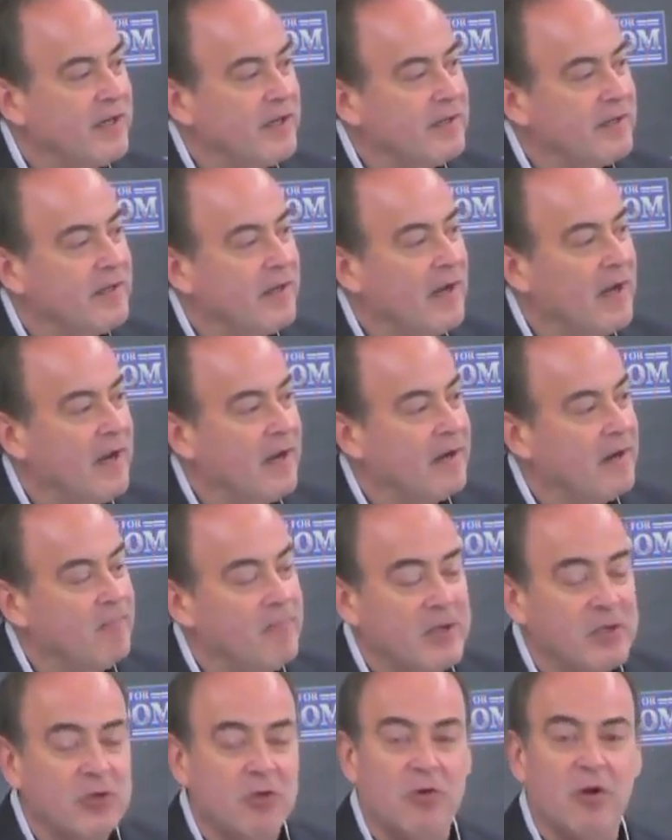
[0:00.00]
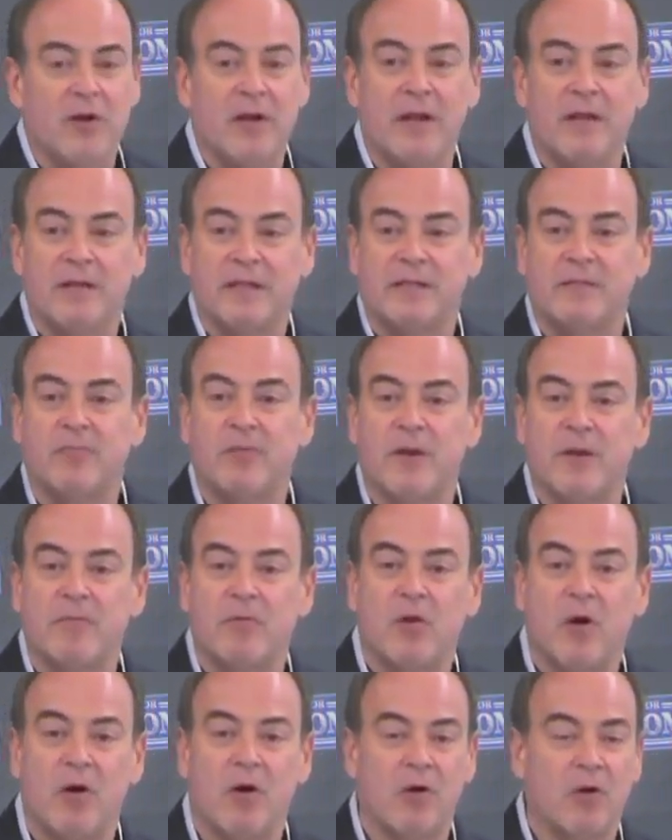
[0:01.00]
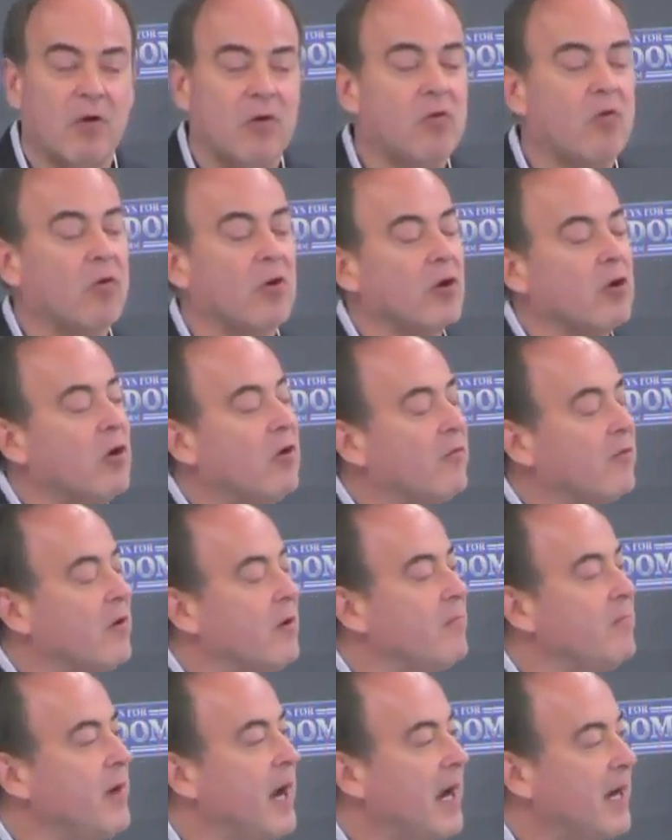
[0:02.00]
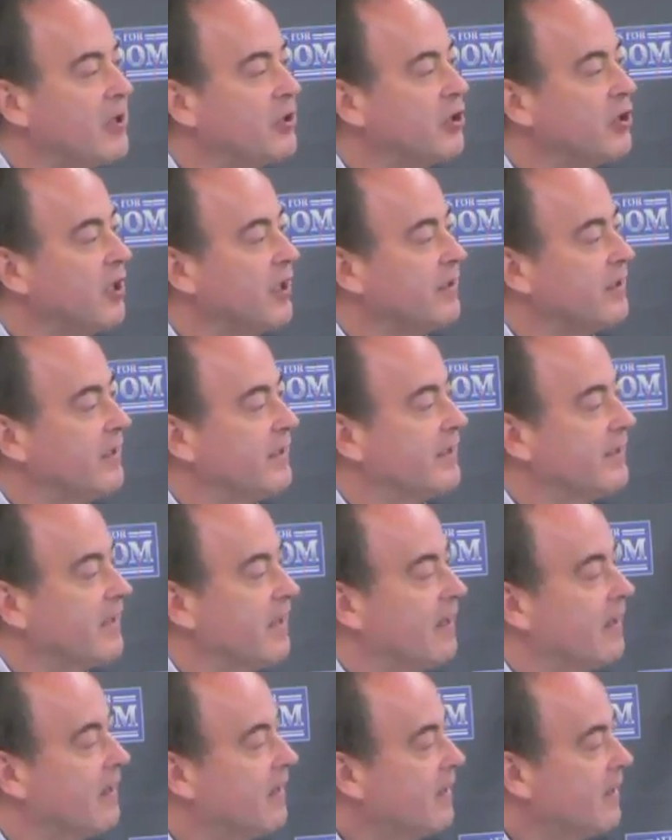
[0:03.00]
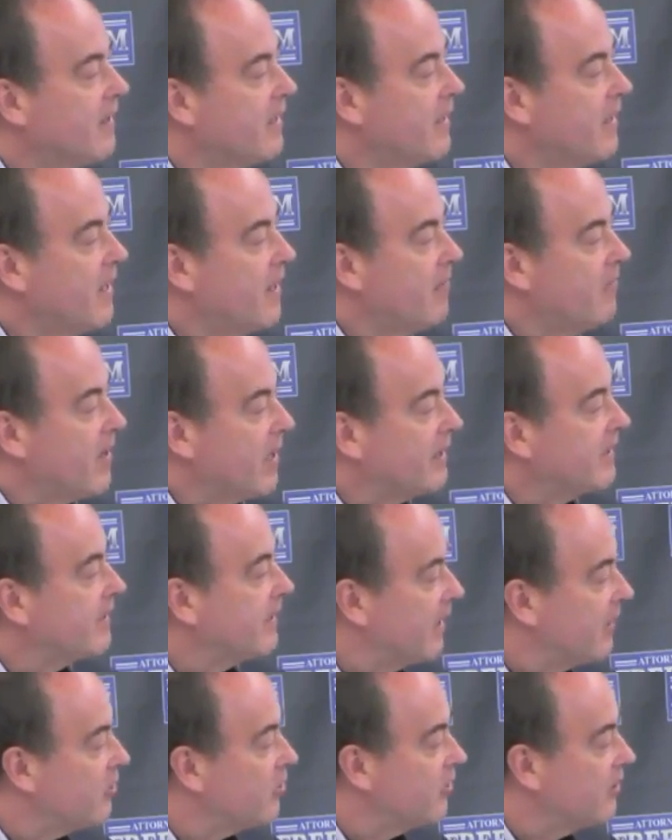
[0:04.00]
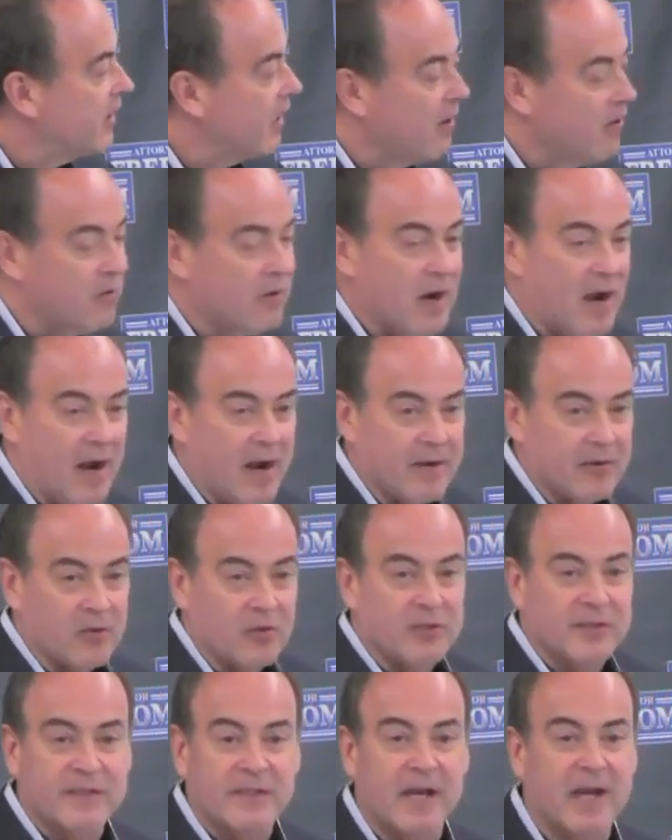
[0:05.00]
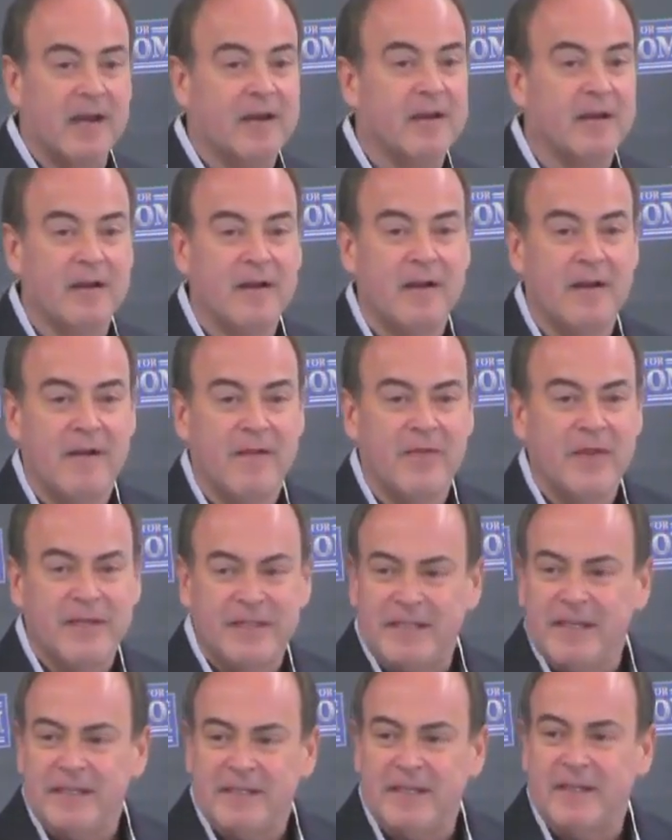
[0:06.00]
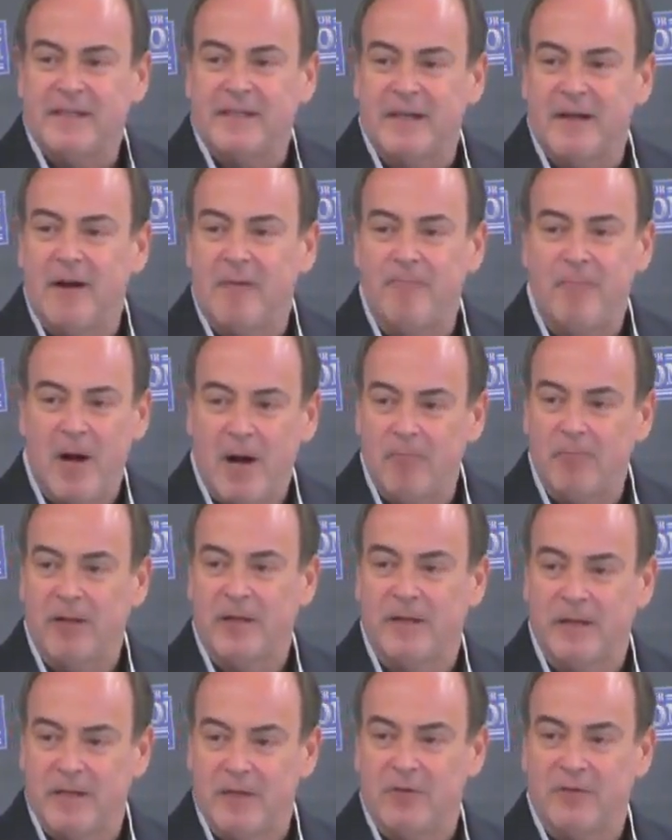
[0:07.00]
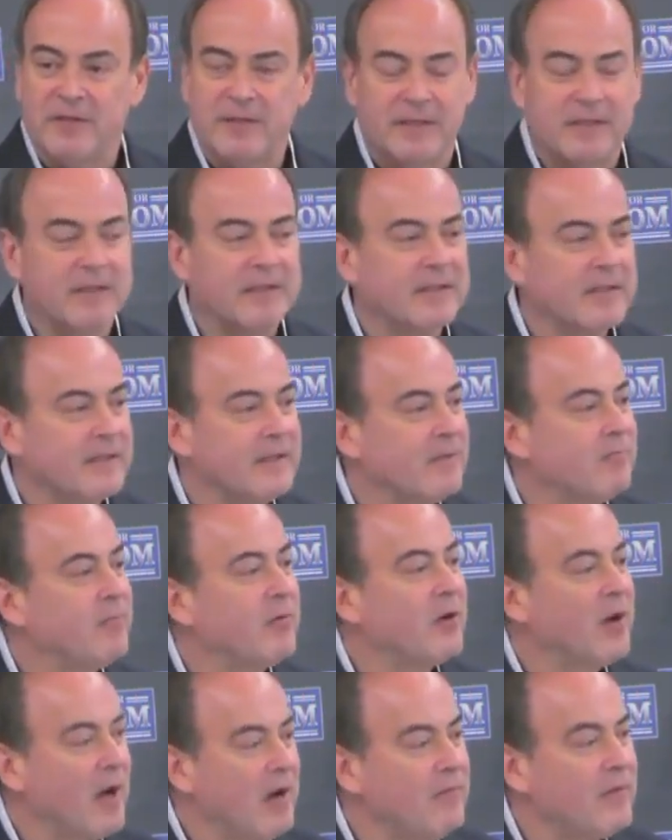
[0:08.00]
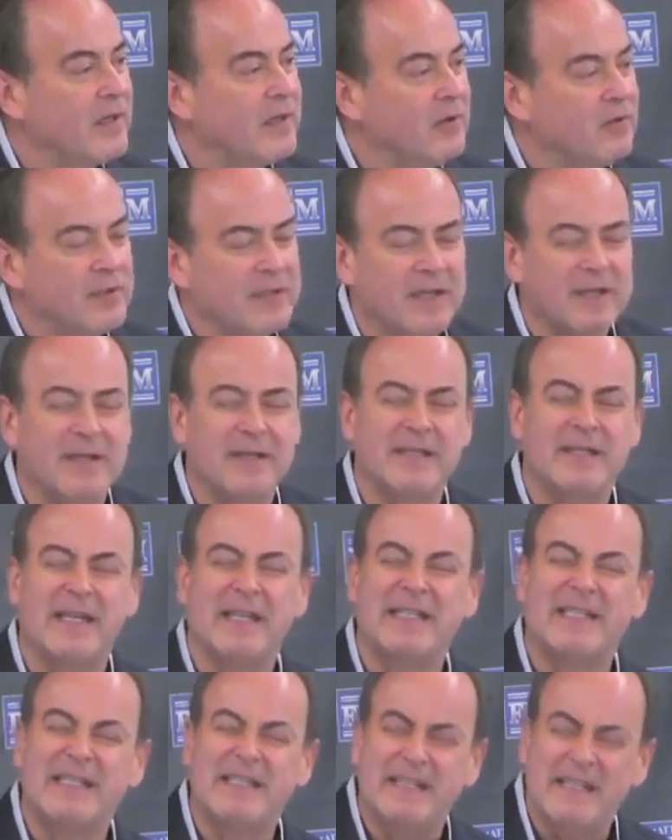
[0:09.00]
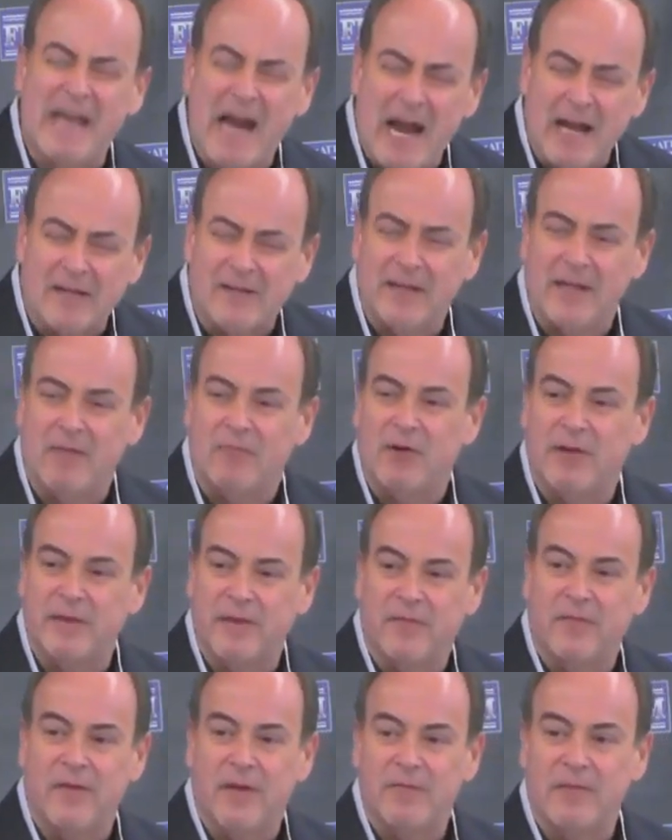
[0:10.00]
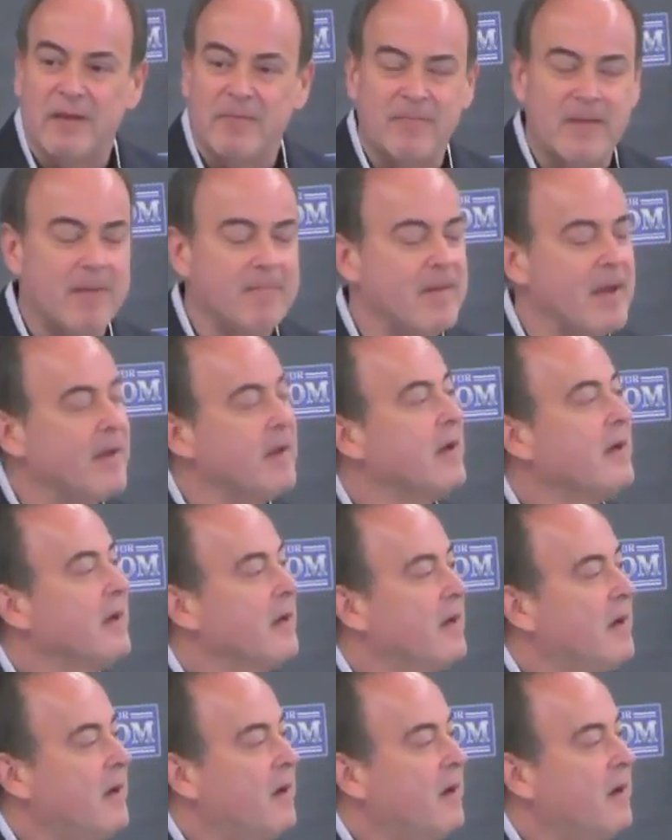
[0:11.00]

And a majority of the Supreme Court, over a passionate dissent by Sandra Day O'Connor, said, this isn't a public use. This is a private use. It is exactly what the Fifth Amendment